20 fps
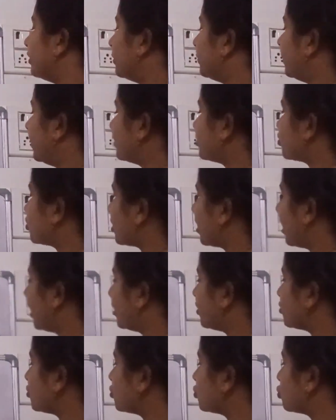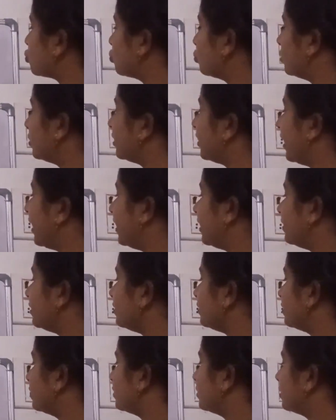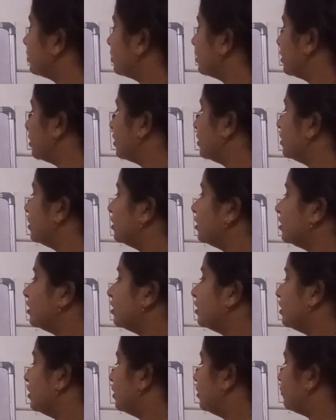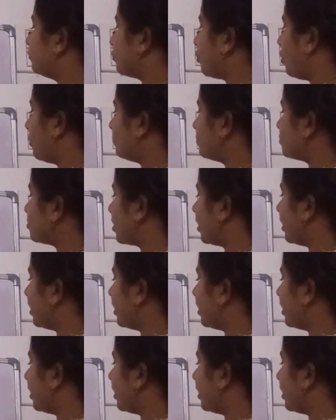will be changed to 10, from